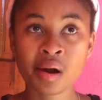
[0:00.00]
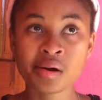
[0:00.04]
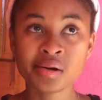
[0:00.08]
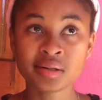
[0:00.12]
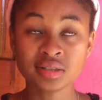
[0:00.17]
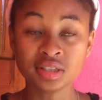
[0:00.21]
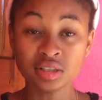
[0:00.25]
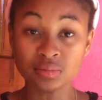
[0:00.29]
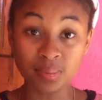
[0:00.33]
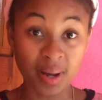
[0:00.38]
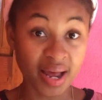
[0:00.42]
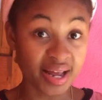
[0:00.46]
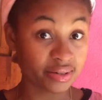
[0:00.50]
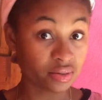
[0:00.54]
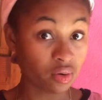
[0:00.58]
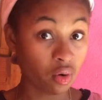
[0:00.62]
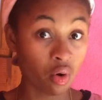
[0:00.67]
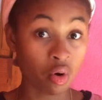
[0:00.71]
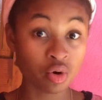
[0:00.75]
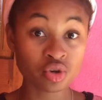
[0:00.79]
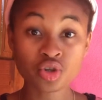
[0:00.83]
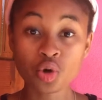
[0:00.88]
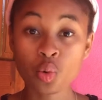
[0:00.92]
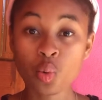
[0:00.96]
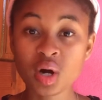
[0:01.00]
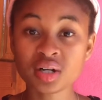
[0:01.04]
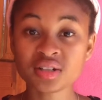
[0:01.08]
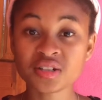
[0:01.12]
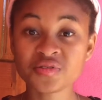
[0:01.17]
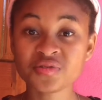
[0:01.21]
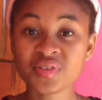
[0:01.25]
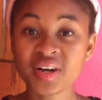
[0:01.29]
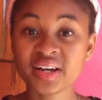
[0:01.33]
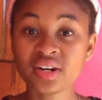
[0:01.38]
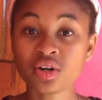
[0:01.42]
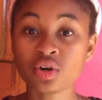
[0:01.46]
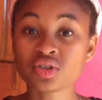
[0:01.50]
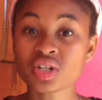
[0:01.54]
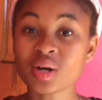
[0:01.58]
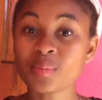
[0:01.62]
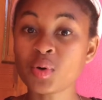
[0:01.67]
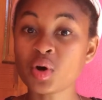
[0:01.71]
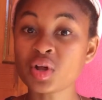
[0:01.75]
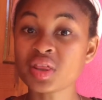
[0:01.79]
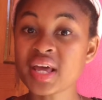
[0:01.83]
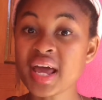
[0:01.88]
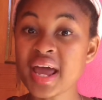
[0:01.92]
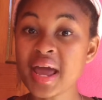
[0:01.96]
You might also want to find out
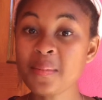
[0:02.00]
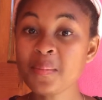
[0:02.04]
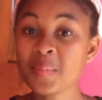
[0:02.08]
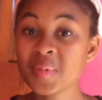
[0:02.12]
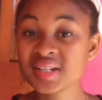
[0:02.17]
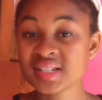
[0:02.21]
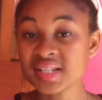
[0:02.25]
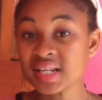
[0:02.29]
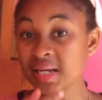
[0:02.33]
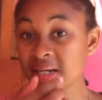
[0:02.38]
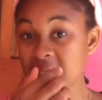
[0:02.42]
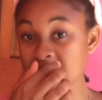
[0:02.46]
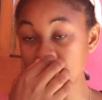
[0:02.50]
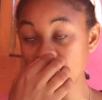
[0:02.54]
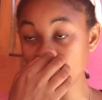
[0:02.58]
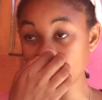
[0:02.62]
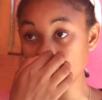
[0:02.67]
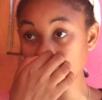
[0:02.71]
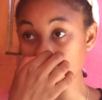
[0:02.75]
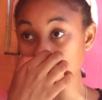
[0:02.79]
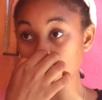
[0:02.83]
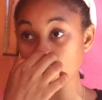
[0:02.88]
about the embassy interview.